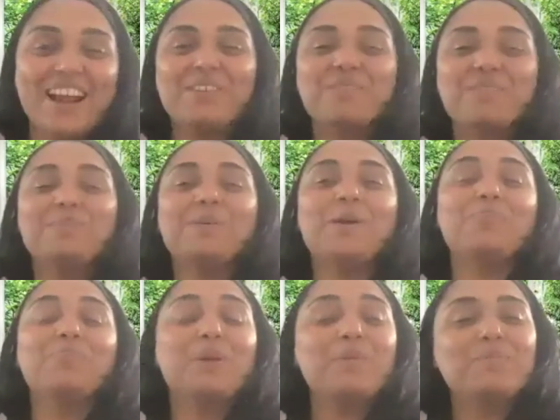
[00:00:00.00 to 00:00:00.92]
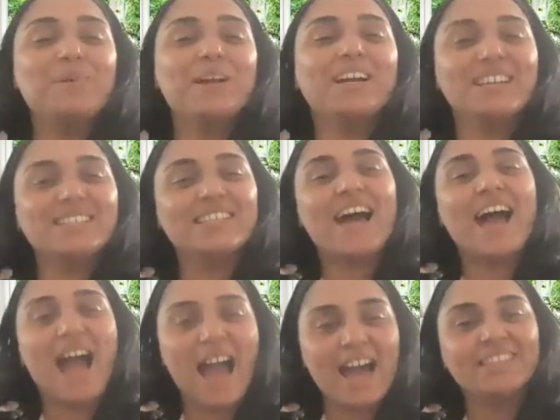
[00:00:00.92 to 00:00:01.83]
But because I
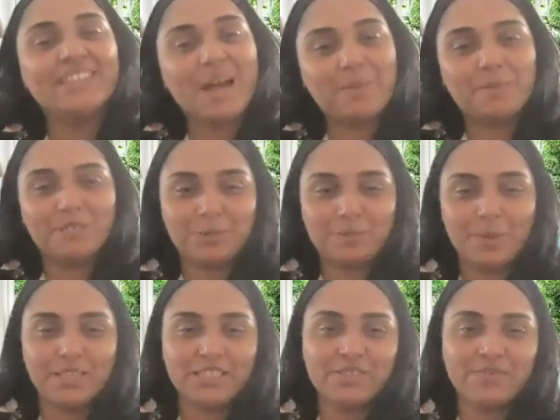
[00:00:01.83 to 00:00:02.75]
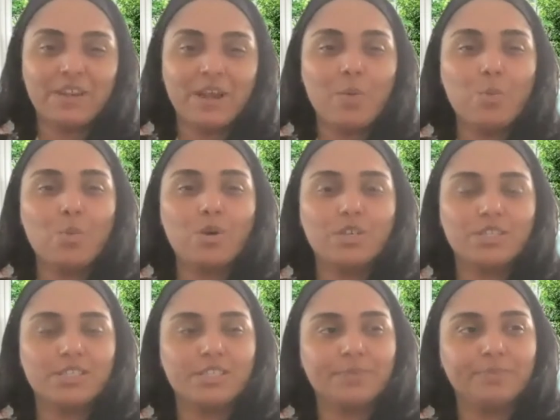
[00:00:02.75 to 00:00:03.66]
had that perspective and I
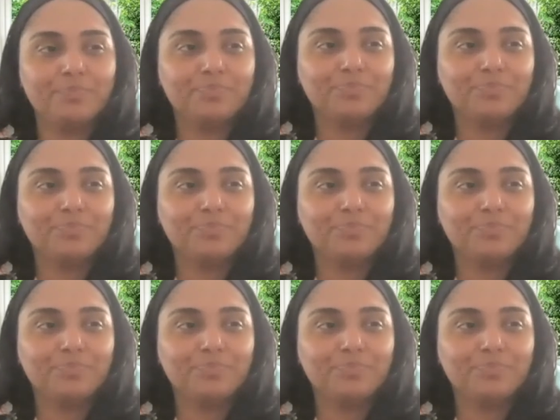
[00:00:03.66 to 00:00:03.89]
wasn't